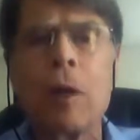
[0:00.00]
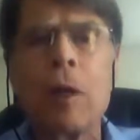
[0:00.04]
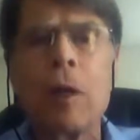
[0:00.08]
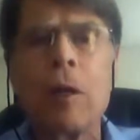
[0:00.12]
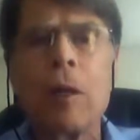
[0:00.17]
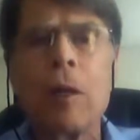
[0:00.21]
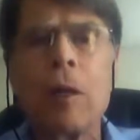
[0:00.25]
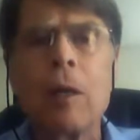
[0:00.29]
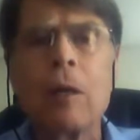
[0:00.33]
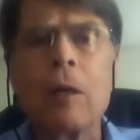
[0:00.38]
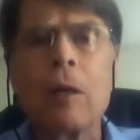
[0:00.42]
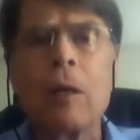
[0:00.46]

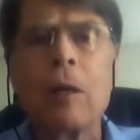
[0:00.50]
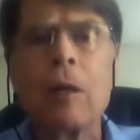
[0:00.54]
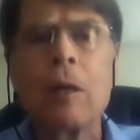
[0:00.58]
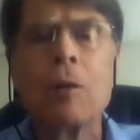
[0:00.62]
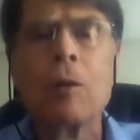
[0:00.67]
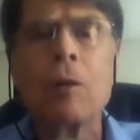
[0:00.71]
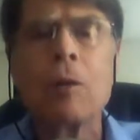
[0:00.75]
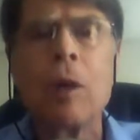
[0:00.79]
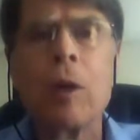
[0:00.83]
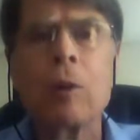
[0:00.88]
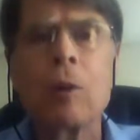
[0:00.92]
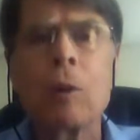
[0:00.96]
is the
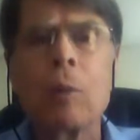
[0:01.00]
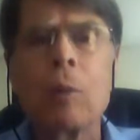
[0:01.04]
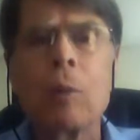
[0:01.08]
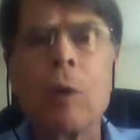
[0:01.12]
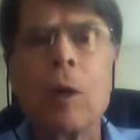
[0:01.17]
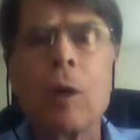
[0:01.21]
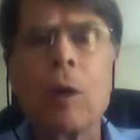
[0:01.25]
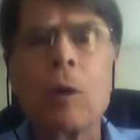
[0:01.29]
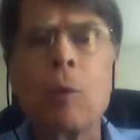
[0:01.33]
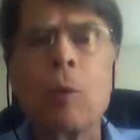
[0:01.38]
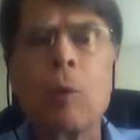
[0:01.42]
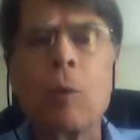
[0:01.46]
one where
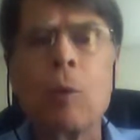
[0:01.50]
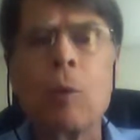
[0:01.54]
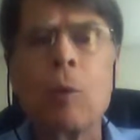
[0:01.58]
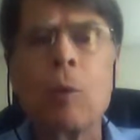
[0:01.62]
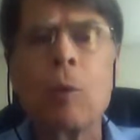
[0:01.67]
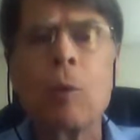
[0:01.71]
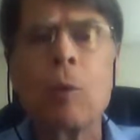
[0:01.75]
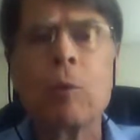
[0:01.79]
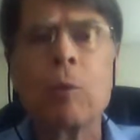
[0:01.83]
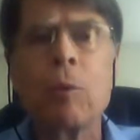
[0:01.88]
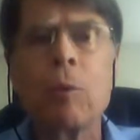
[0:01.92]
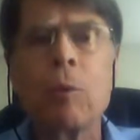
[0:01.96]
you work
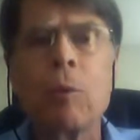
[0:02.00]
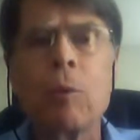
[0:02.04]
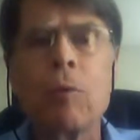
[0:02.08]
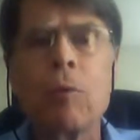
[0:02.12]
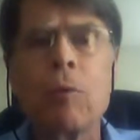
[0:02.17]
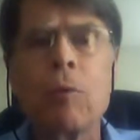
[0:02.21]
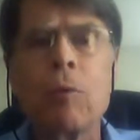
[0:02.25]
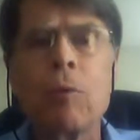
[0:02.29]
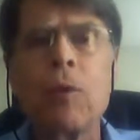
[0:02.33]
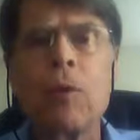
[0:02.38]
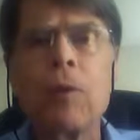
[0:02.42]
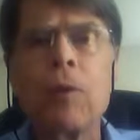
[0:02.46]
through the
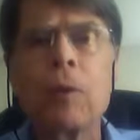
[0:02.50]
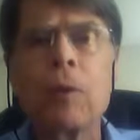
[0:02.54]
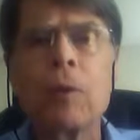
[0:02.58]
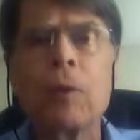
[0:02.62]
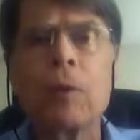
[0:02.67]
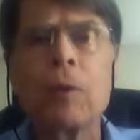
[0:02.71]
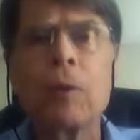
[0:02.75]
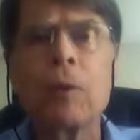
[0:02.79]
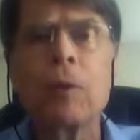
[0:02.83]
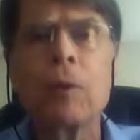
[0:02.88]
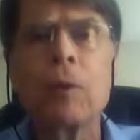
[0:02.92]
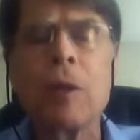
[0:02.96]

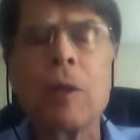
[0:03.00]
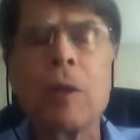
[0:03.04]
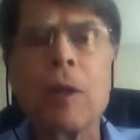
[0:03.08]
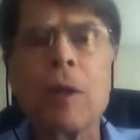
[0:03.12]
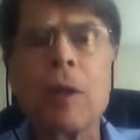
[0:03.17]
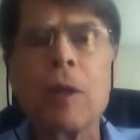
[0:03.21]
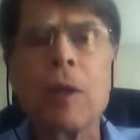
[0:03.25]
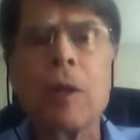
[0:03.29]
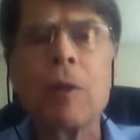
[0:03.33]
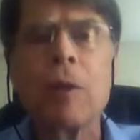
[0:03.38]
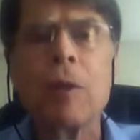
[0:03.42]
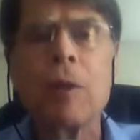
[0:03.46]
fears
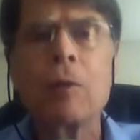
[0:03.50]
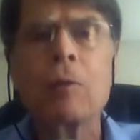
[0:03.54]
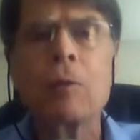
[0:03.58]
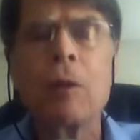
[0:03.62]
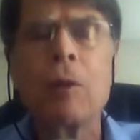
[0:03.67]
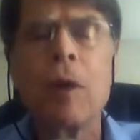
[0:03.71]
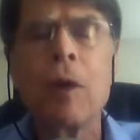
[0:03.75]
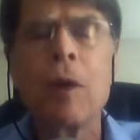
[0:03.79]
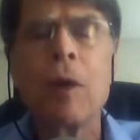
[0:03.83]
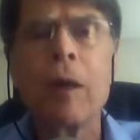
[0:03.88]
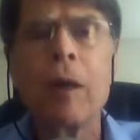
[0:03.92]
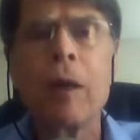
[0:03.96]
that
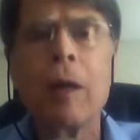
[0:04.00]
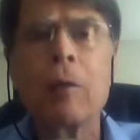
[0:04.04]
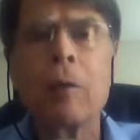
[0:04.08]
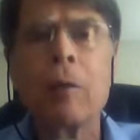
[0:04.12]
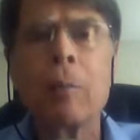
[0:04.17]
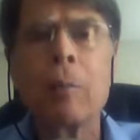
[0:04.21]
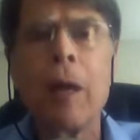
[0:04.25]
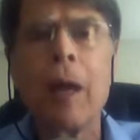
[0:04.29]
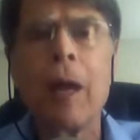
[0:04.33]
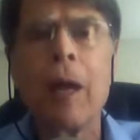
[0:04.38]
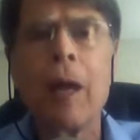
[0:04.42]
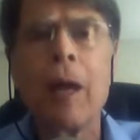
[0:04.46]
drive the
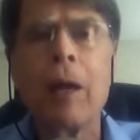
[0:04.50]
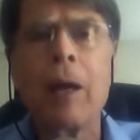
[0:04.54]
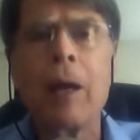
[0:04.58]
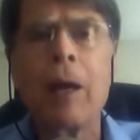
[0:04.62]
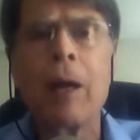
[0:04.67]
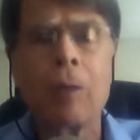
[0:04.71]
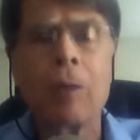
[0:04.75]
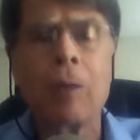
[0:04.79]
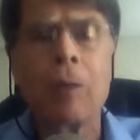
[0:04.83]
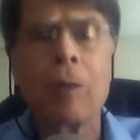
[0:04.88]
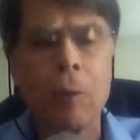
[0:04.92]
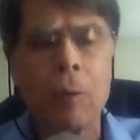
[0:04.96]
pattern
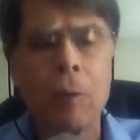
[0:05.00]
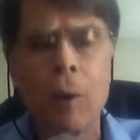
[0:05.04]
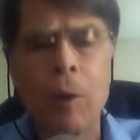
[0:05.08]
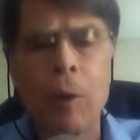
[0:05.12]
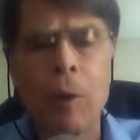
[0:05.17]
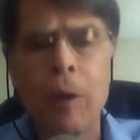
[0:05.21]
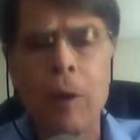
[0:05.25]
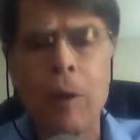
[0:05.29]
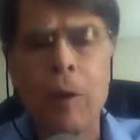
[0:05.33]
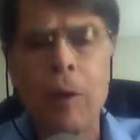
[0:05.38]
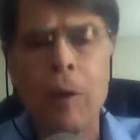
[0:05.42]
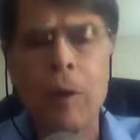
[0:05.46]
that you're
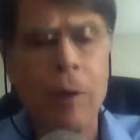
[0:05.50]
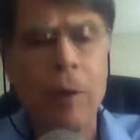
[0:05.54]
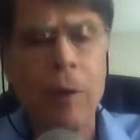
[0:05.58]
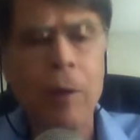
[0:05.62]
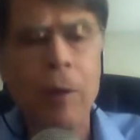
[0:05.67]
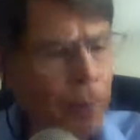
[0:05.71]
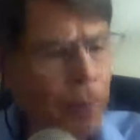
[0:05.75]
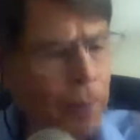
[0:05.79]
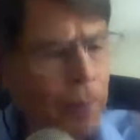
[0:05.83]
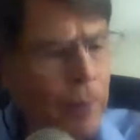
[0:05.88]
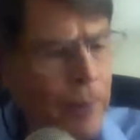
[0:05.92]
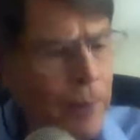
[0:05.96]
working on.
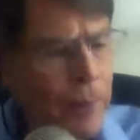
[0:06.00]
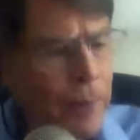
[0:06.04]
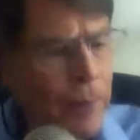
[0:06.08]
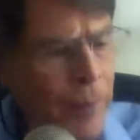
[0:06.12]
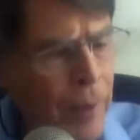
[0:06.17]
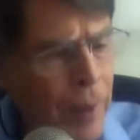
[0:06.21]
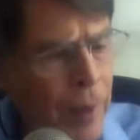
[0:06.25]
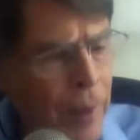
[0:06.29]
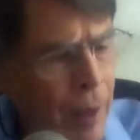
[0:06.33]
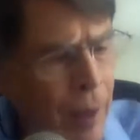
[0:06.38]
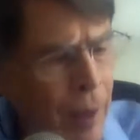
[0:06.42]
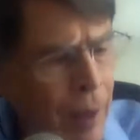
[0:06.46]

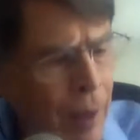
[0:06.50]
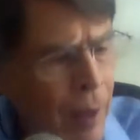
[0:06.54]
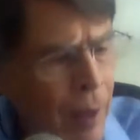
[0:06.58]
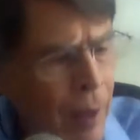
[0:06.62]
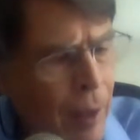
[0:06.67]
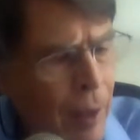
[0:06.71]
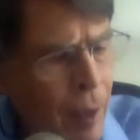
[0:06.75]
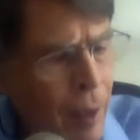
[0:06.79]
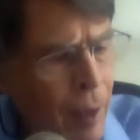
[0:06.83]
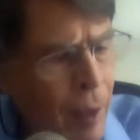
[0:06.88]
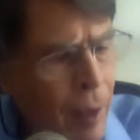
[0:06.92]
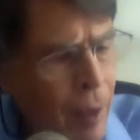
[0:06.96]

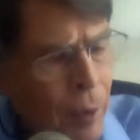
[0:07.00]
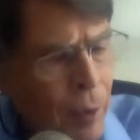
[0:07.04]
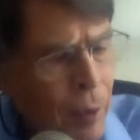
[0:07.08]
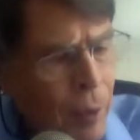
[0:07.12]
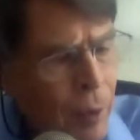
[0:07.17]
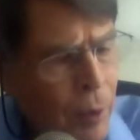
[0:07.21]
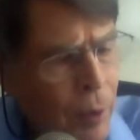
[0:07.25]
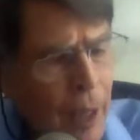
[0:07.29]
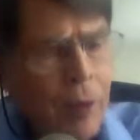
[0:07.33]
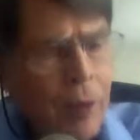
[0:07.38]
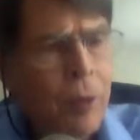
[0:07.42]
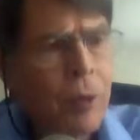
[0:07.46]

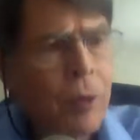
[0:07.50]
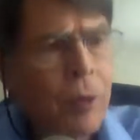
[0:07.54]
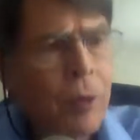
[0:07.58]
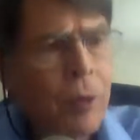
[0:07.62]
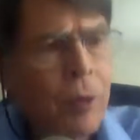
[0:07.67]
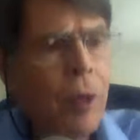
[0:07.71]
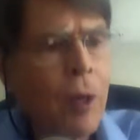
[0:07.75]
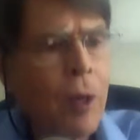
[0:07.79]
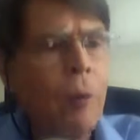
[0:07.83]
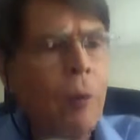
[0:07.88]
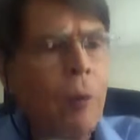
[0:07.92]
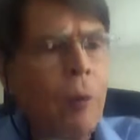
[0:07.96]
Okay,
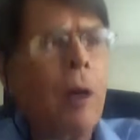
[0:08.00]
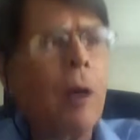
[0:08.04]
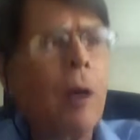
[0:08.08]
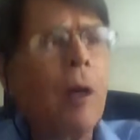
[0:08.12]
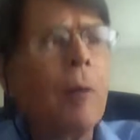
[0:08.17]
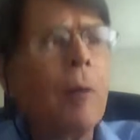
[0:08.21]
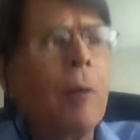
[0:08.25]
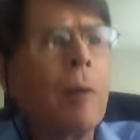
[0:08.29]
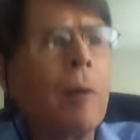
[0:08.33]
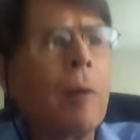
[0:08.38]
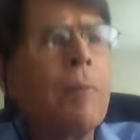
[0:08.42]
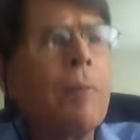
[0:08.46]
so
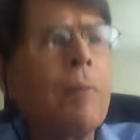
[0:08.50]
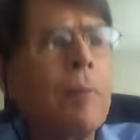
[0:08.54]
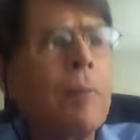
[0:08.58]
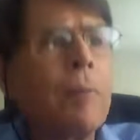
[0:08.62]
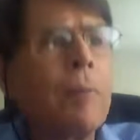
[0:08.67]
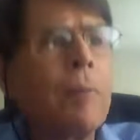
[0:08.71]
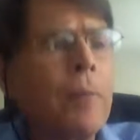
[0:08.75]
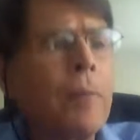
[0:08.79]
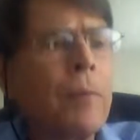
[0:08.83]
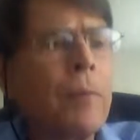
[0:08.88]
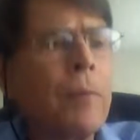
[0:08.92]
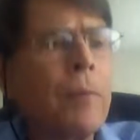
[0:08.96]

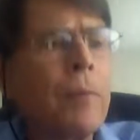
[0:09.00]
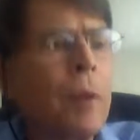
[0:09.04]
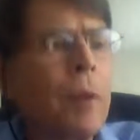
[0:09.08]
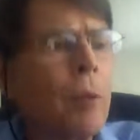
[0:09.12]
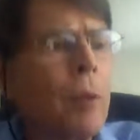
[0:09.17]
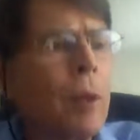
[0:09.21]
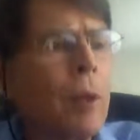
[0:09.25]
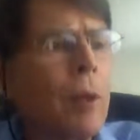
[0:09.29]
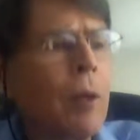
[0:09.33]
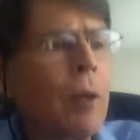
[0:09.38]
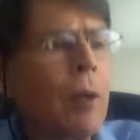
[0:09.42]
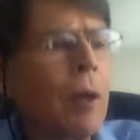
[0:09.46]
here
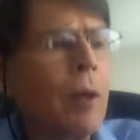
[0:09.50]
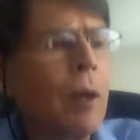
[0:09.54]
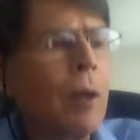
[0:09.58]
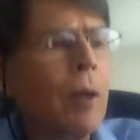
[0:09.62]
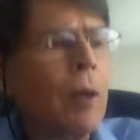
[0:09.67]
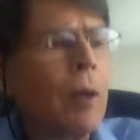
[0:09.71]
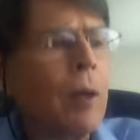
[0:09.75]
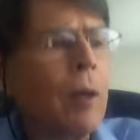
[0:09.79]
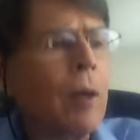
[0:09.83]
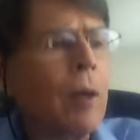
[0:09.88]
we are.